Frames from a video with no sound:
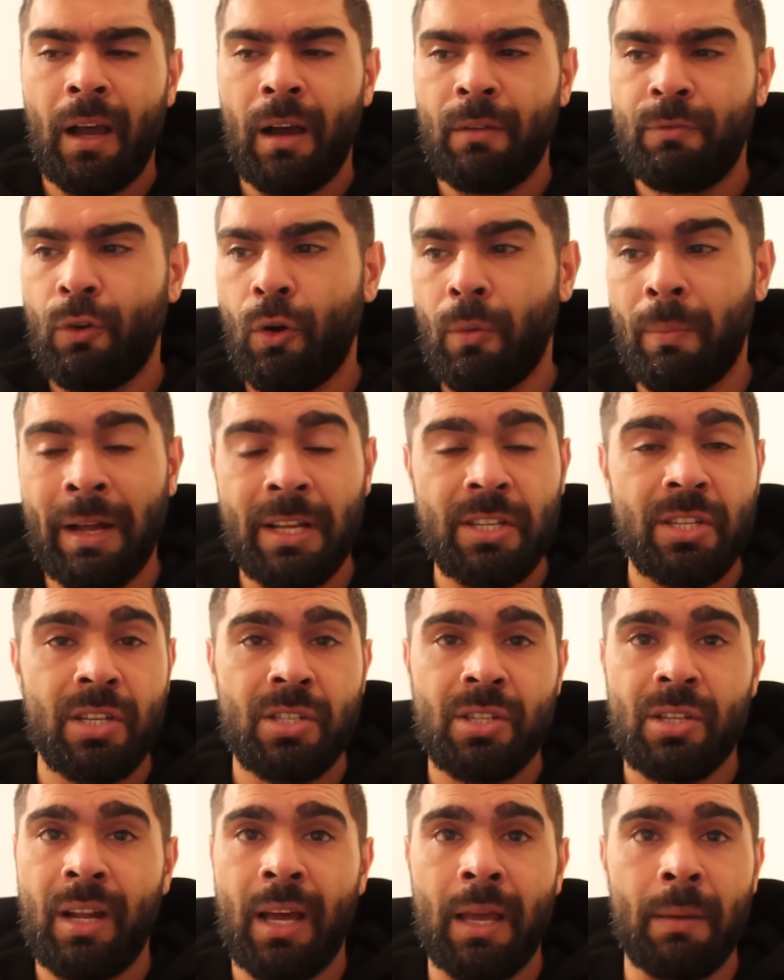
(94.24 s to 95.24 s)
I thought
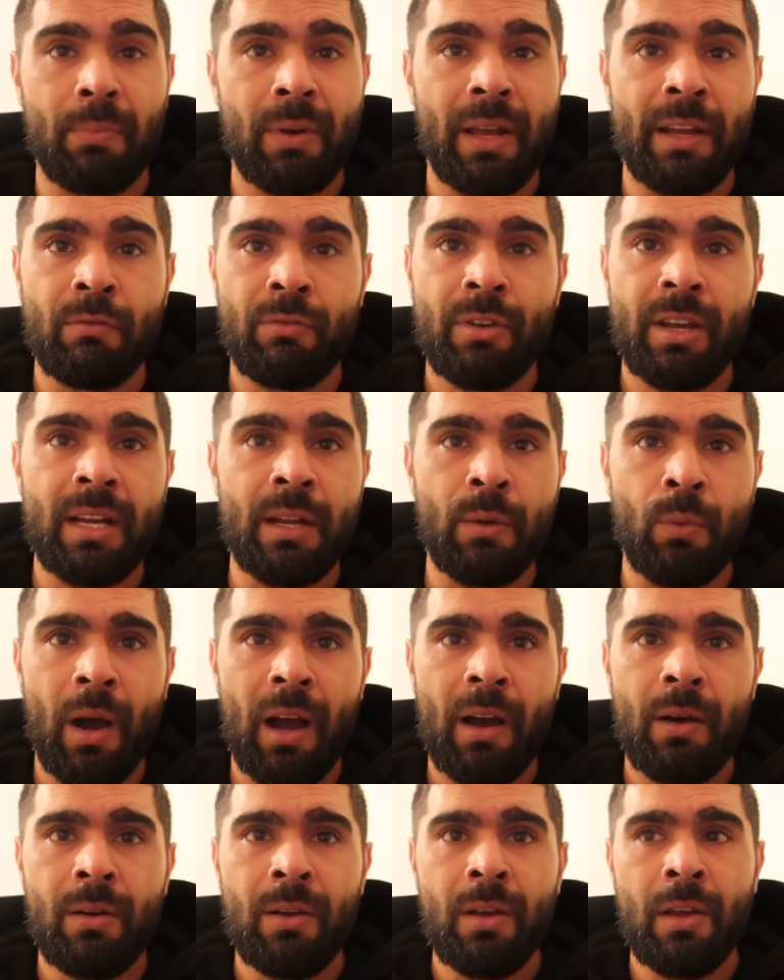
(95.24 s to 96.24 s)
Manchester United played really
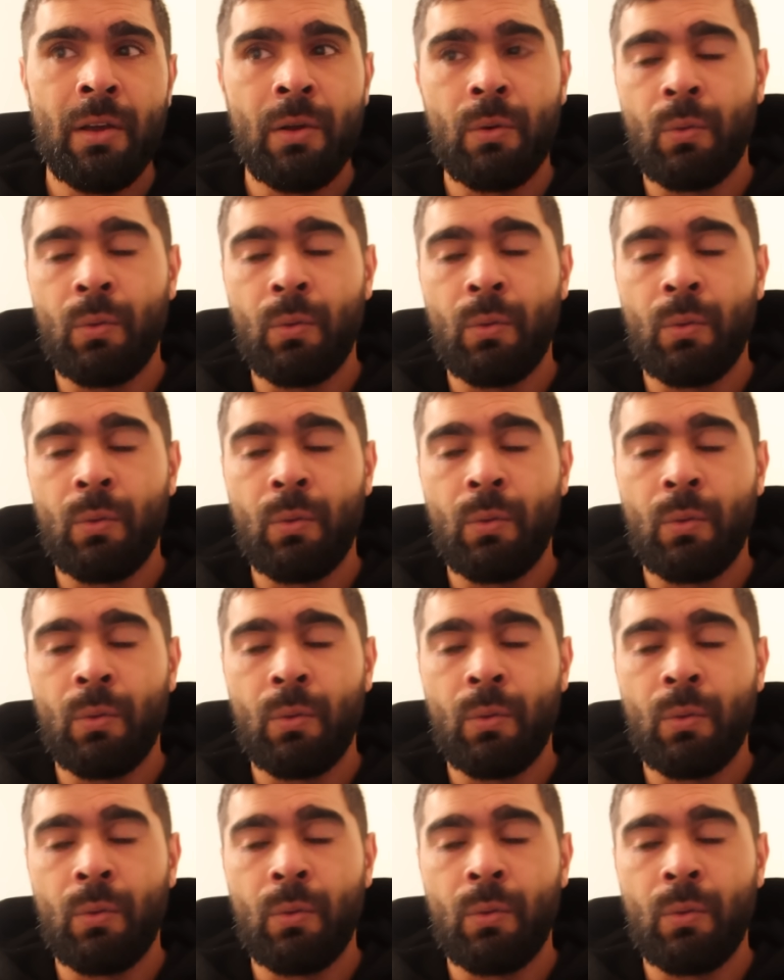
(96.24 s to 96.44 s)
well.